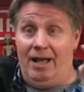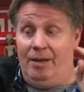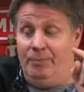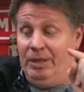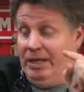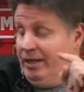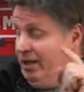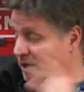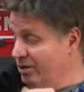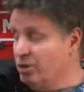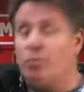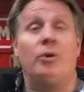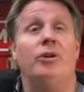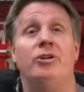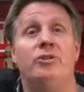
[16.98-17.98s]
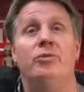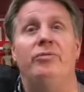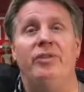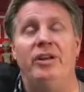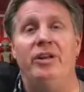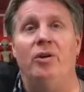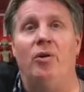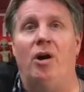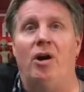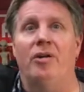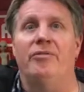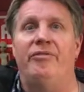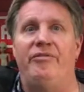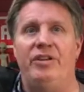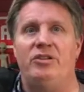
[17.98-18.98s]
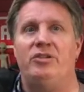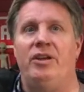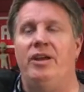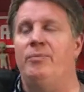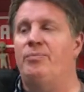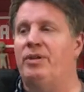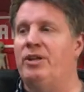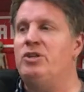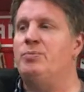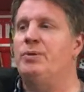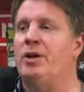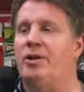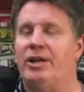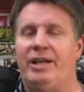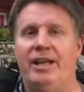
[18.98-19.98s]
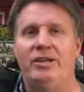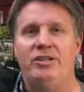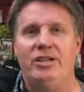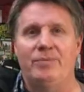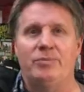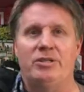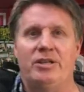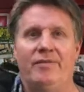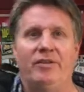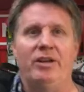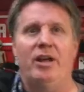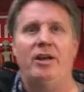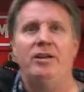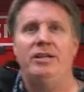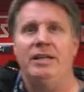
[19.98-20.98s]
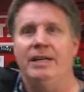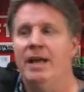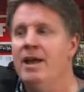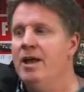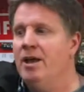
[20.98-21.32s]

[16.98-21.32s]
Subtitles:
because we're going to do a video on fit and placement on a KTM 790,